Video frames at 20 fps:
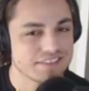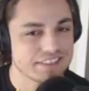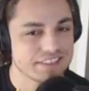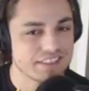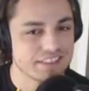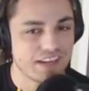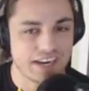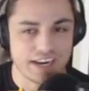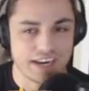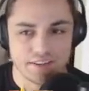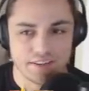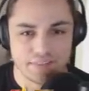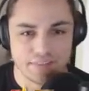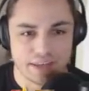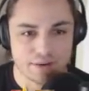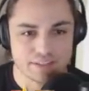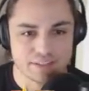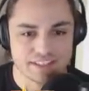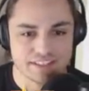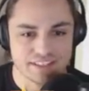All right,
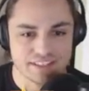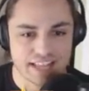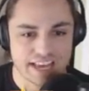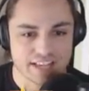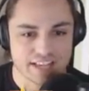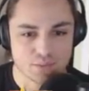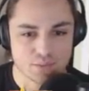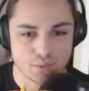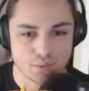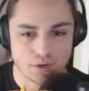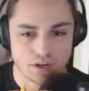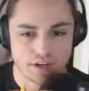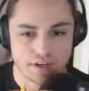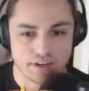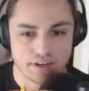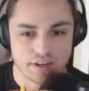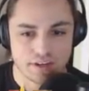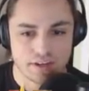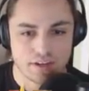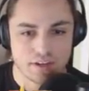that was his last one.
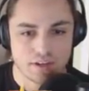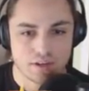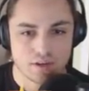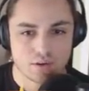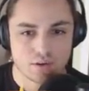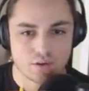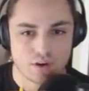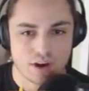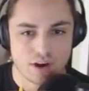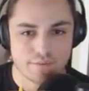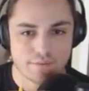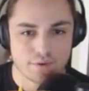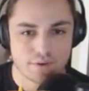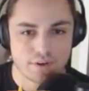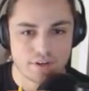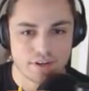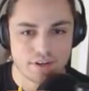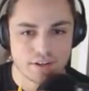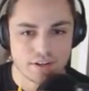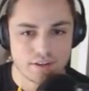
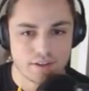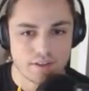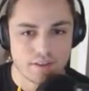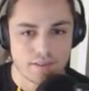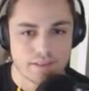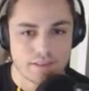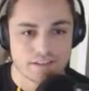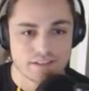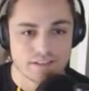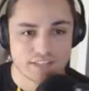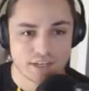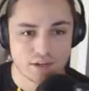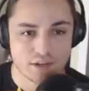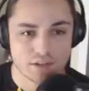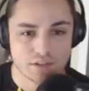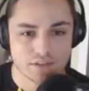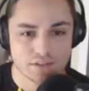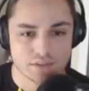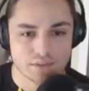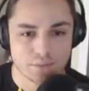Crawford
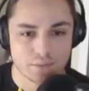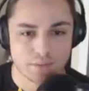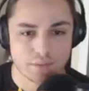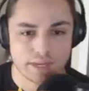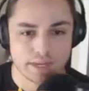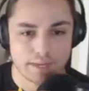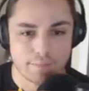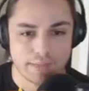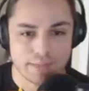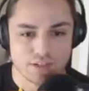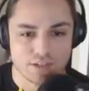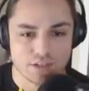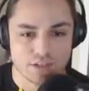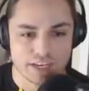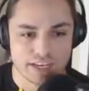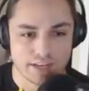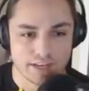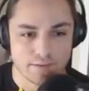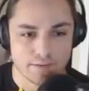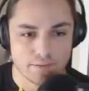singles. We're gonna pinch
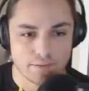hit.